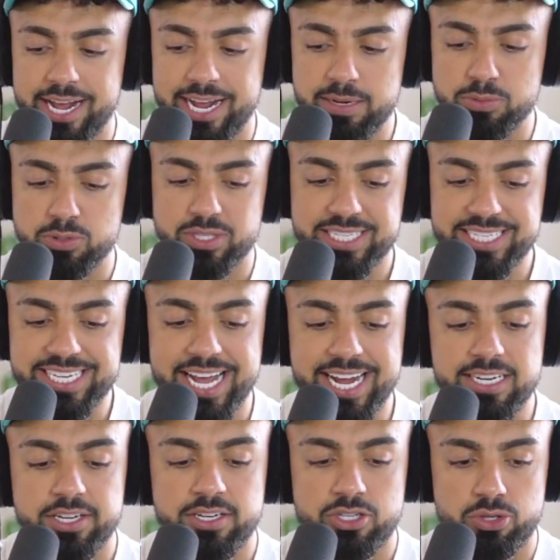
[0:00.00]
able to
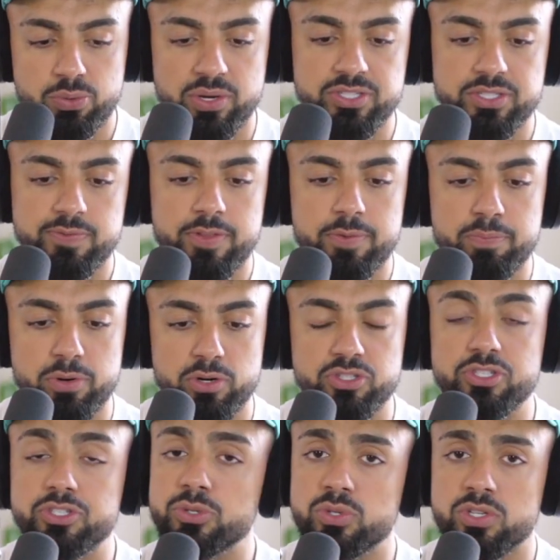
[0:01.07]
gain the trust of the
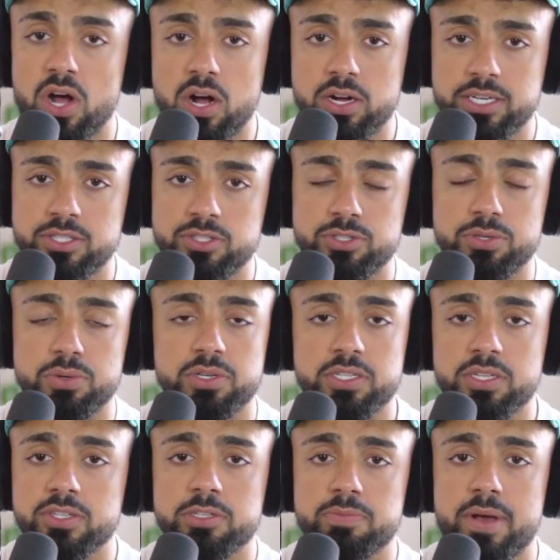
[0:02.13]
person you're talking to. And it
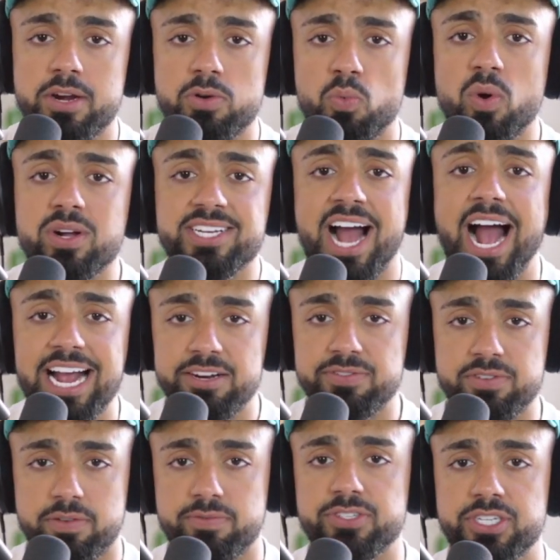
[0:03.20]
doesn't matter what kind of
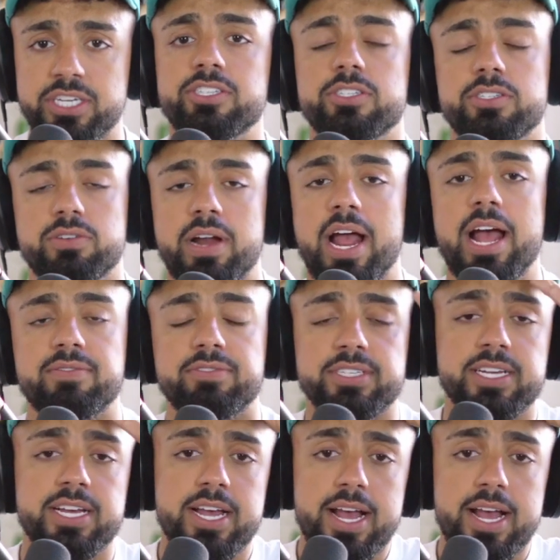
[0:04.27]
conversation you're having.